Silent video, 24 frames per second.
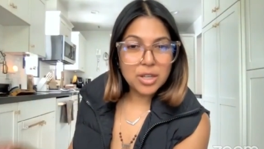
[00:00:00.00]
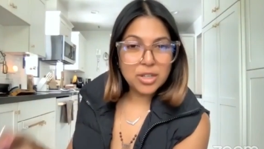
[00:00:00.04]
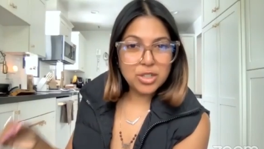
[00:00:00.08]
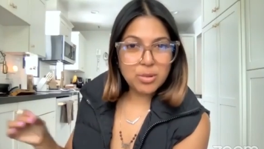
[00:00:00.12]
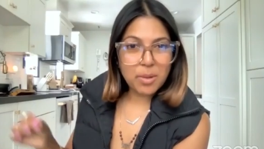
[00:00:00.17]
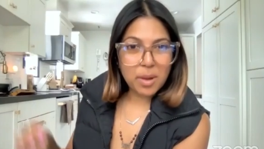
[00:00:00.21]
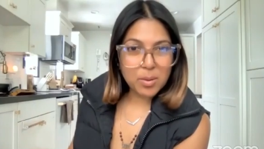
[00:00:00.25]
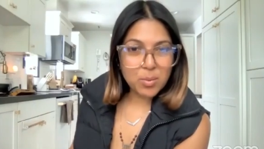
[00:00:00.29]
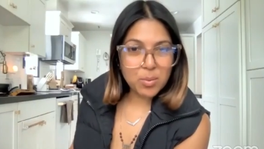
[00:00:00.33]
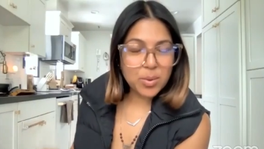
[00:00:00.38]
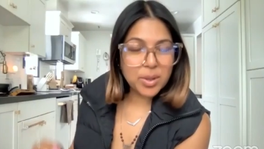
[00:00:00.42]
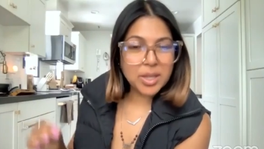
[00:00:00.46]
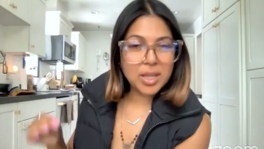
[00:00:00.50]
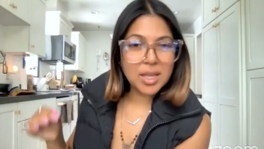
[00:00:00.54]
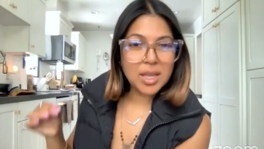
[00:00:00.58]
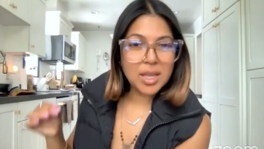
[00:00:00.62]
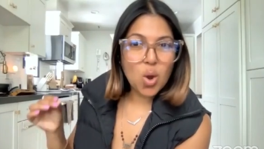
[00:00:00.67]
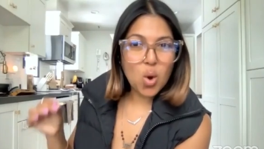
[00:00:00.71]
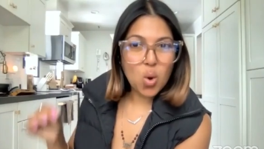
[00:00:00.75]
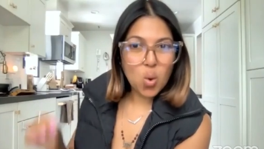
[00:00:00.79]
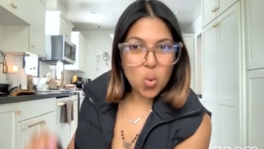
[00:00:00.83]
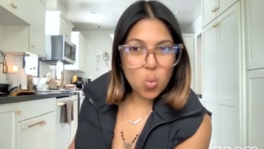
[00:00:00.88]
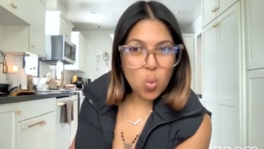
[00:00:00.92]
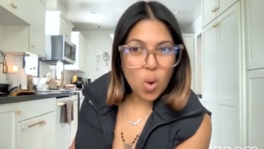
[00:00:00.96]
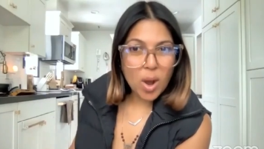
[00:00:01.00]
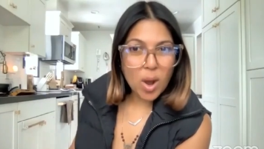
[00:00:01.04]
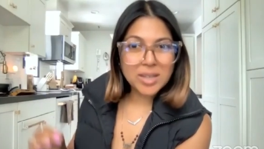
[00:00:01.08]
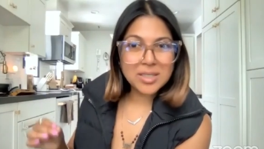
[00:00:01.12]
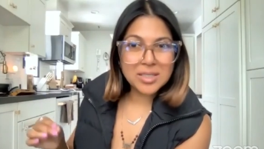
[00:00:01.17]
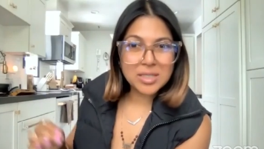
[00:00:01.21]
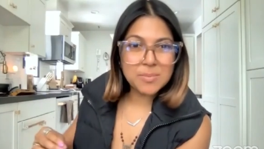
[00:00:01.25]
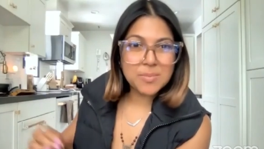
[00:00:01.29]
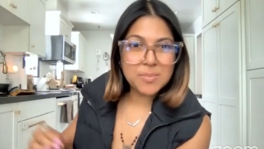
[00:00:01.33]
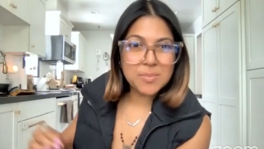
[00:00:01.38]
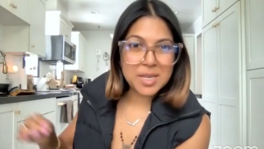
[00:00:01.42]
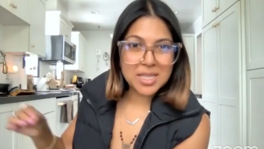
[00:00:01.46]
Do I really
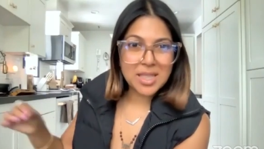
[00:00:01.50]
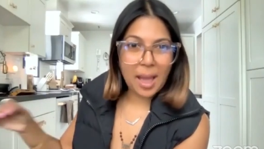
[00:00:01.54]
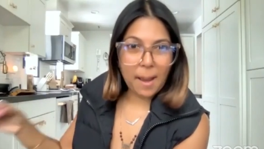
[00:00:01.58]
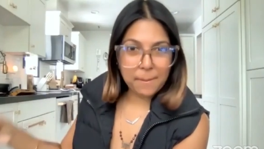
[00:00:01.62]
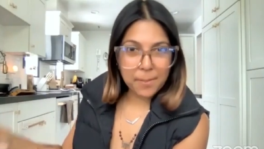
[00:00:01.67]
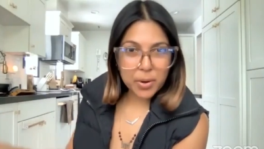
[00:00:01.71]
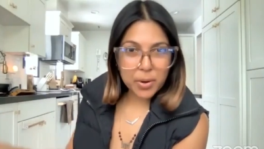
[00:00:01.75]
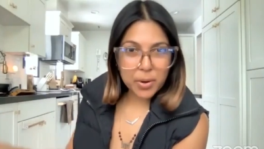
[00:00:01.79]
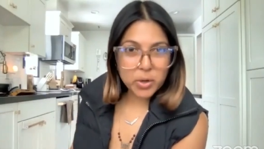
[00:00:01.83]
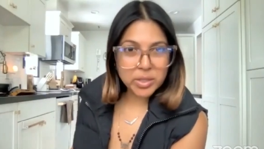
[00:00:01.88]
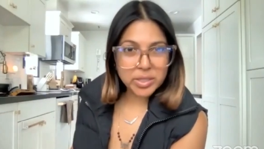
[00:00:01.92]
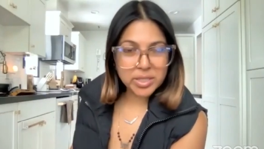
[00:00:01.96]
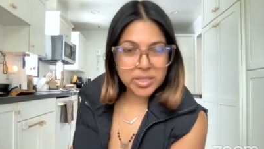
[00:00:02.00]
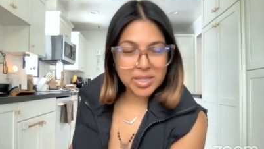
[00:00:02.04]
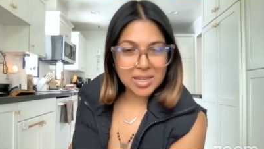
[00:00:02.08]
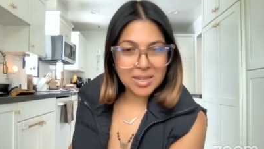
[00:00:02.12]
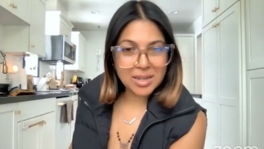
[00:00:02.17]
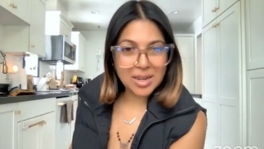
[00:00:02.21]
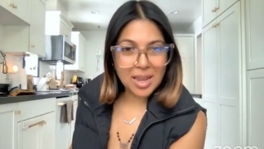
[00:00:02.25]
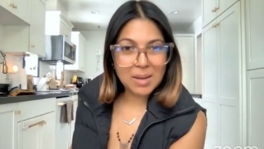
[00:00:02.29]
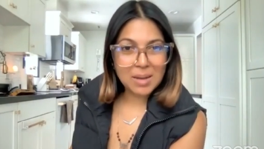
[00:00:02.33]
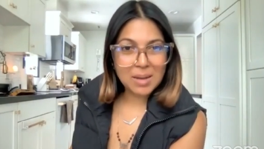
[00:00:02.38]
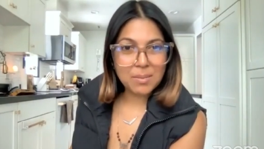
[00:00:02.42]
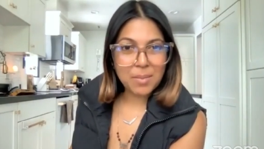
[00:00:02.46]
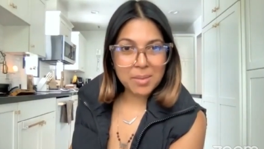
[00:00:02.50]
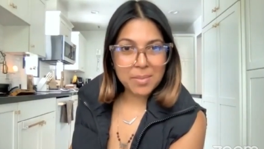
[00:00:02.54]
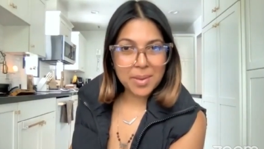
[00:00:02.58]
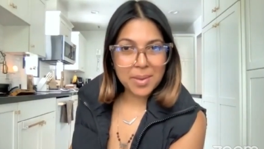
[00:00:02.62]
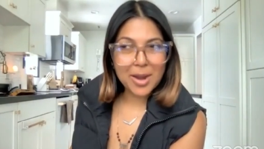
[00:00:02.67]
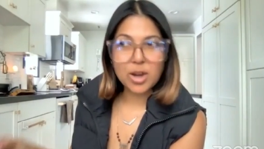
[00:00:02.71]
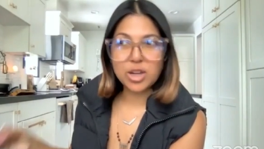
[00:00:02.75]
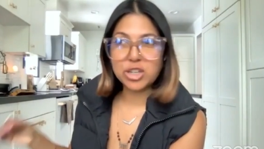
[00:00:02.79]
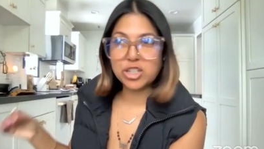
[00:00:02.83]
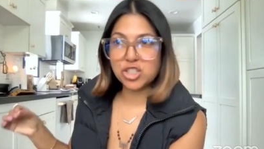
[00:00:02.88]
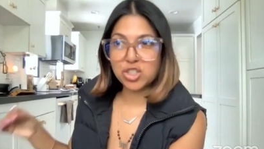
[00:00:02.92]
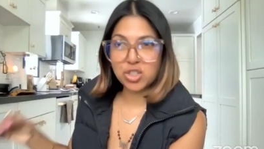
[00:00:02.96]
want to be that person in my
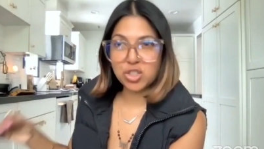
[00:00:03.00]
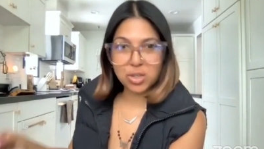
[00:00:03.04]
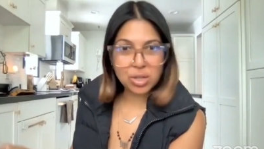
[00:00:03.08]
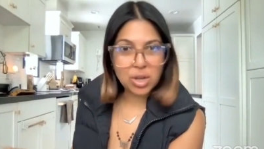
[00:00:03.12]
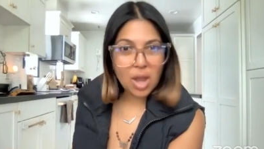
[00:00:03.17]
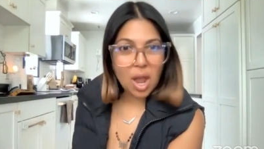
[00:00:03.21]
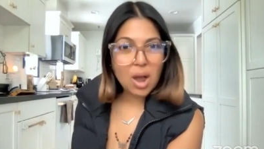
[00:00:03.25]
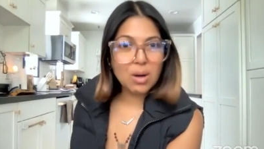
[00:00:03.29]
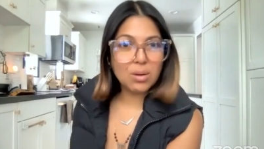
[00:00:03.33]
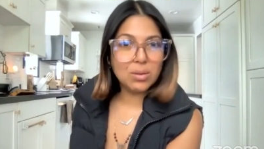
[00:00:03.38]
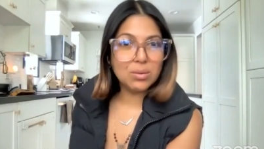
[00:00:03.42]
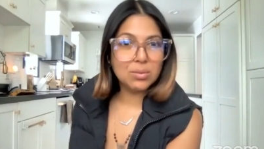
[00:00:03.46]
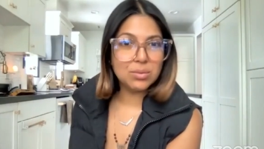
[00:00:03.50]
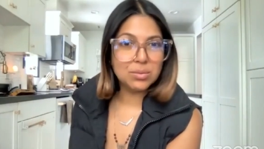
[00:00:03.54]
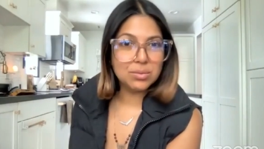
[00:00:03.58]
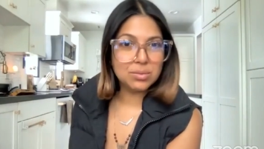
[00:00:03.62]
marriage? No.